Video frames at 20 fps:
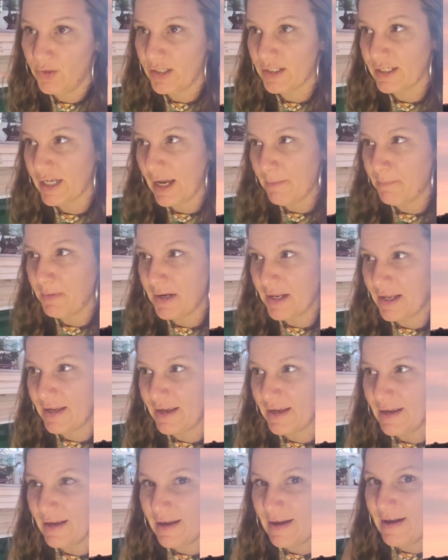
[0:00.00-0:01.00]
It's
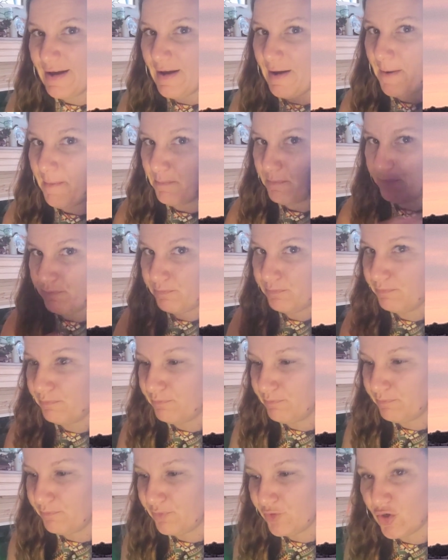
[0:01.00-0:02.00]
happening
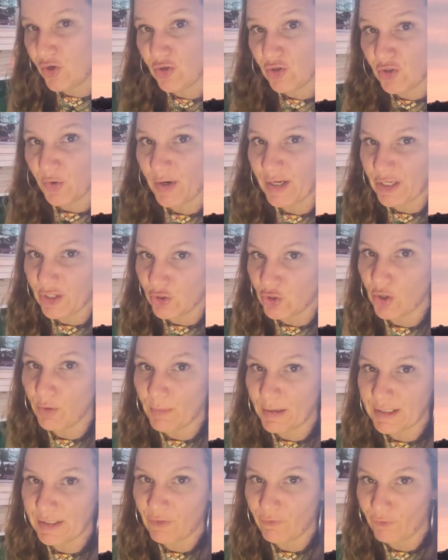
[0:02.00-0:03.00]
so I can show
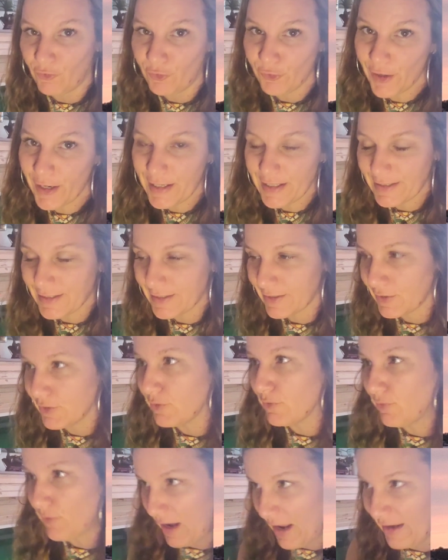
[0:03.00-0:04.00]
myself grace
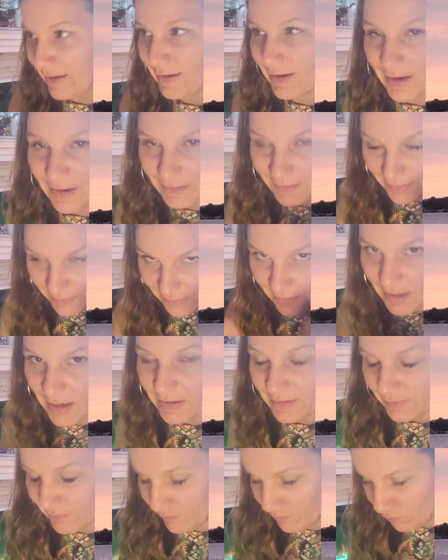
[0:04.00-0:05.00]
too,
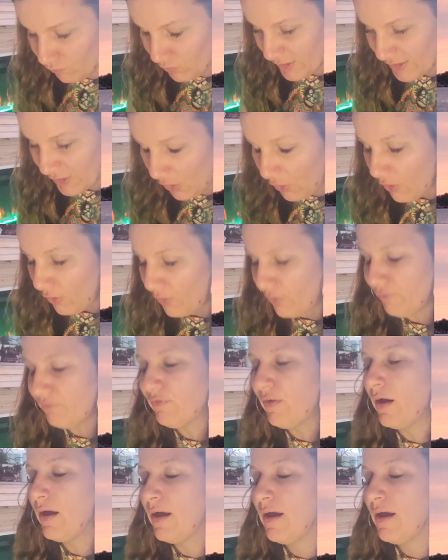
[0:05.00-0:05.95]
and resolve